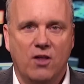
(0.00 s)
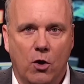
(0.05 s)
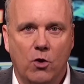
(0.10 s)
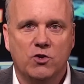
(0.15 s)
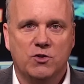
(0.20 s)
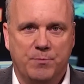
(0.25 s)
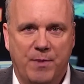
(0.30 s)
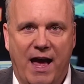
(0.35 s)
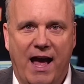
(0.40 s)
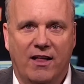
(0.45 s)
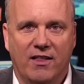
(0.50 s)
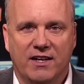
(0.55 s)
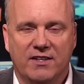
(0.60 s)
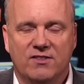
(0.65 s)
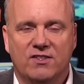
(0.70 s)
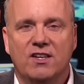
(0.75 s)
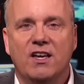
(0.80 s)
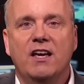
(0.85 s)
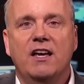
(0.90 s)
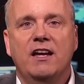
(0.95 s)
those
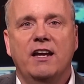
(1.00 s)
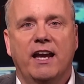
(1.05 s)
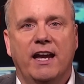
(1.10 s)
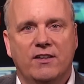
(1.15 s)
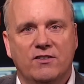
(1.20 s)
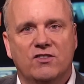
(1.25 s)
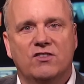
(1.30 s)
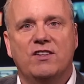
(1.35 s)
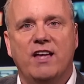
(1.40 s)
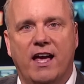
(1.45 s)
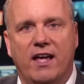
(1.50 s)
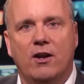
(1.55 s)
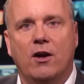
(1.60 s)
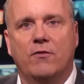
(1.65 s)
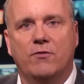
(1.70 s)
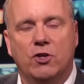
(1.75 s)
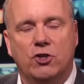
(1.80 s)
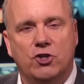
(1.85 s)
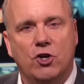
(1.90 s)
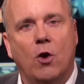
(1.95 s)
ballots instead
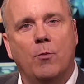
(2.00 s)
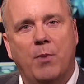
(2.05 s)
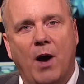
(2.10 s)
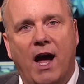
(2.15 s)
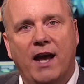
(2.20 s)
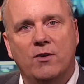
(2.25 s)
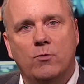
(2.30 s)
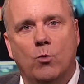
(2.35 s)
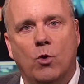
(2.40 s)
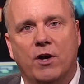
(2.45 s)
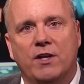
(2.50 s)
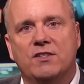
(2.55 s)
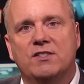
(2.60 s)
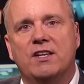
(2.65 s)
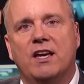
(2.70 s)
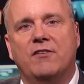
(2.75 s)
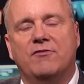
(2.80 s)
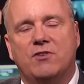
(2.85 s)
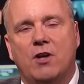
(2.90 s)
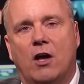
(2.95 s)
of the Joe Biden
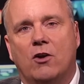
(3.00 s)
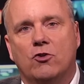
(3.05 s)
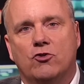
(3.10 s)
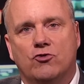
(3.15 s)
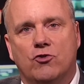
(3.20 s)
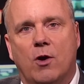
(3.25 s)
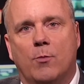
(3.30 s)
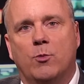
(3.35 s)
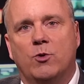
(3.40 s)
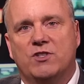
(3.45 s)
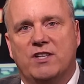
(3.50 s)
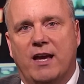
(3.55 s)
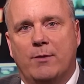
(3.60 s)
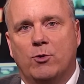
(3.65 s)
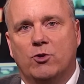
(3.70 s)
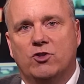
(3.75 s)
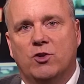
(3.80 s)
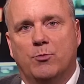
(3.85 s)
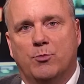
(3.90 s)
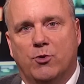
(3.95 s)
ones if Donald Trump was
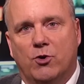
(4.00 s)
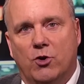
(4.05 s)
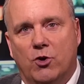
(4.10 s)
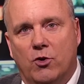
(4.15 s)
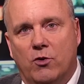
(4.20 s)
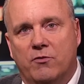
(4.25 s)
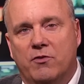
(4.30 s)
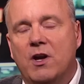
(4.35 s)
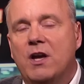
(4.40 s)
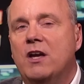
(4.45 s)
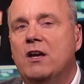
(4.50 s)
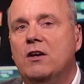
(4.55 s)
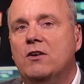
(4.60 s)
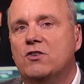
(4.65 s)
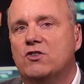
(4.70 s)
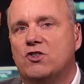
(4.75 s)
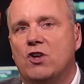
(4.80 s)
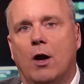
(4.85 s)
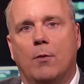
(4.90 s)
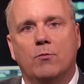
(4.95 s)
able to prove
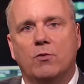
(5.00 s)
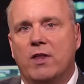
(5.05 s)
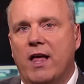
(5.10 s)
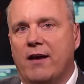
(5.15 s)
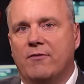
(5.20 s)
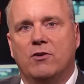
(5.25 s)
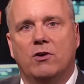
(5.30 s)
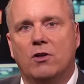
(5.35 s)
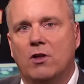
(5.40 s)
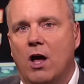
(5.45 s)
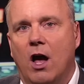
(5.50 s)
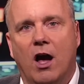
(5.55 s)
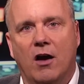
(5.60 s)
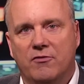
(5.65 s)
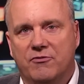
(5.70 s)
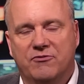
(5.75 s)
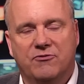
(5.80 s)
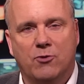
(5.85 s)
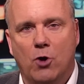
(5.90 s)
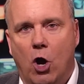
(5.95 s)
some level
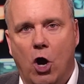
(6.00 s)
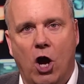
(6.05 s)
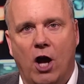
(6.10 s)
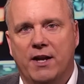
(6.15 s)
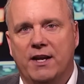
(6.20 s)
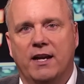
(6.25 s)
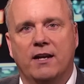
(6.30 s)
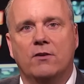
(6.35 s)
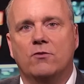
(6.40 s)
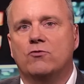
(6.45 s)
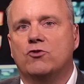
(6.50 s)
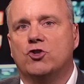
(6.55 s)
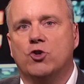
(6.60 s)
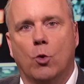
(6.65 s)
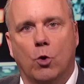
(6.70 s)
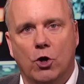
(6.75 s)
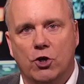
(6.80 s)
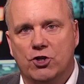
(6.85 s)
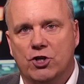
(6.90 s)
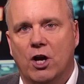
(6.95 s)
of fraud in
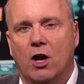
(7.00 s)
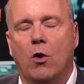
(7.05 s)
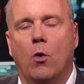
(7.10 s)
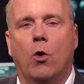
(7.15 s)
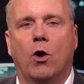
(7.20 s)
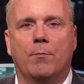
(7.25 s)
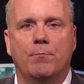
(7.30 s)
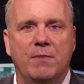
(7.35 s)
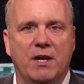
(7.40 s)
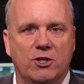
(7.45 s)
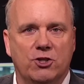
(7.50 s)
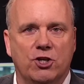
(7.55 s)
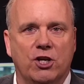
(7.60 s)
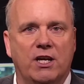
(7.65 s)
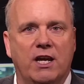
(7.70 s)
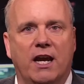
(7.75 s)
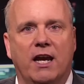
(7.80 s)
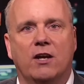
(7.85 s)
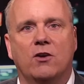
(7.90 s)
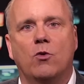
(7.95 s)
Georgia or
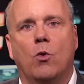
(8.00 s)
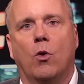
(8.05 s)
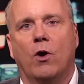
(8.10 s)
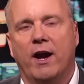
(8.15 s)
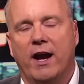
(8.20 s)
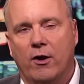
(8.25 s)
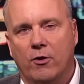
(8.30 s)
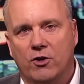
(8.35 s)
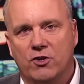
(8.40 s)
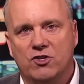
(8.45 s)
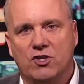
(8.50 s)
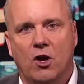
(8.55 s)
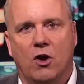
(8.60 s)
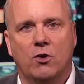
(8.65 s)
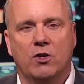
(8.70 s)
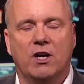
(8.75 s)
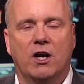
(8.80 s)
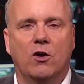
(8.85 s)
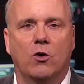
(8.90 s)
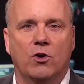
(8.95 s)
Michigan or
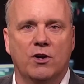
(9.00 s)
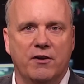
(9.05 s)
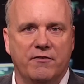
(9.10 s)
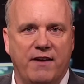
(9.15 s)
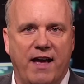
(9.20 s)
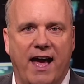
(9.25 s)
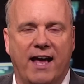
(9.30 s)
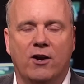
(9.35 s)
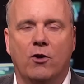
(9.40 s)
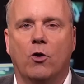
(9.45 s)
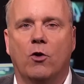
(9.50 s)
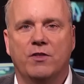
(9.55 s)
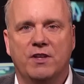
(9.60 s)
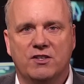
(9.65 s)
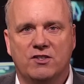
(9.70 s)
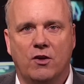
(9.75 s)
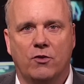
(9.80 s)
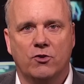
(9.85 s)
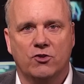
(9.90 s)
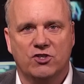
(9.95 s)
Arizona or Nevada
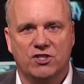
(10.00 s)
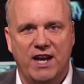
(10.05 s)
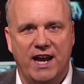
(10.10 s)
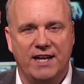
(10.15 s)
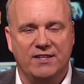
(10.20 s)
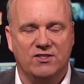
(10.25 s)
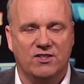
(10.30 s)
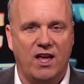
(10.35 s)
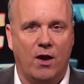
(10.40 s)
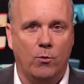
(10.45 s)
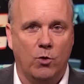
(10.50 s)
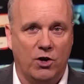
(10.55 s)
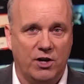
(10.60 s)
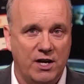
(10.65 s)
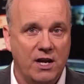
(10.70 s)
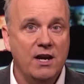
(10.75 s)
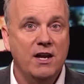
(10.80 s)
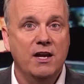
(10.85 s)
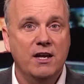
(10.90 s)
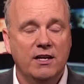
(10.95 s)
or these other states that
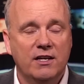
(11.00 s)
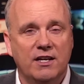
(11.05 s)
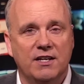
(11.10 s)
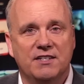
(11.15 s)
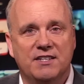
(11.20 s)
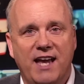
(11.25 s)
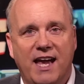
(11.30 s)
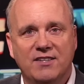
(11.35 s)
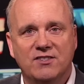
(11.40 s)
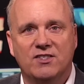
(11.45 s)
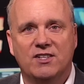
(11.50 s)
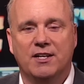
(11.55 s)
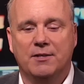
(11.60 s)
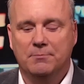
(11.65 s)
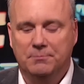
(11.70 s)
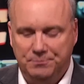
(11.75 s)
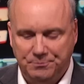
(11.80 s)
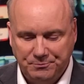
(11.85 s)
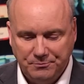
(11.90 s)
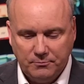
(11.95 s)
were
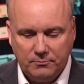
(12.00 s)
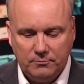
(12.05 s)
contested.